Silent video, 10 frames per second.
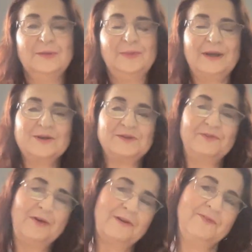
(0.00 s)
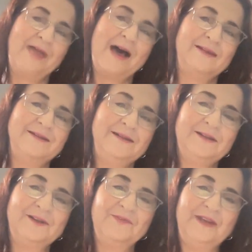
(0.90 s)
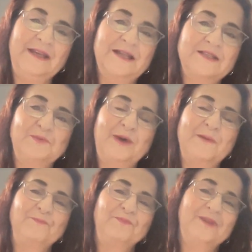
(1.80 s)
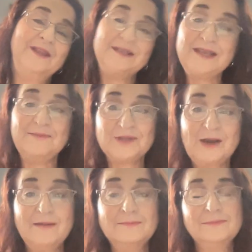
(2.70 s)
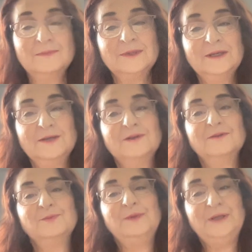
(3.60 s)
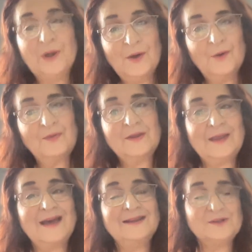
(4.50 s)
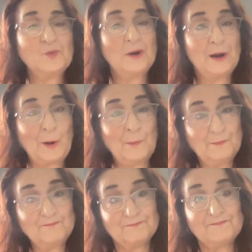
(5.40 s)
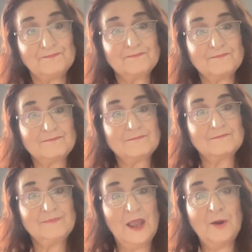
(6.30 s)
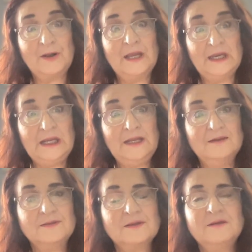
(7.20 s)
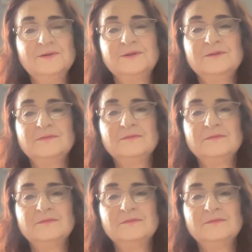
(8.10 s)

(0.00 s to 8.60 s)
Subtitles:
because of all of that inconvenience. But at the same time, we know that that is what our area needs, is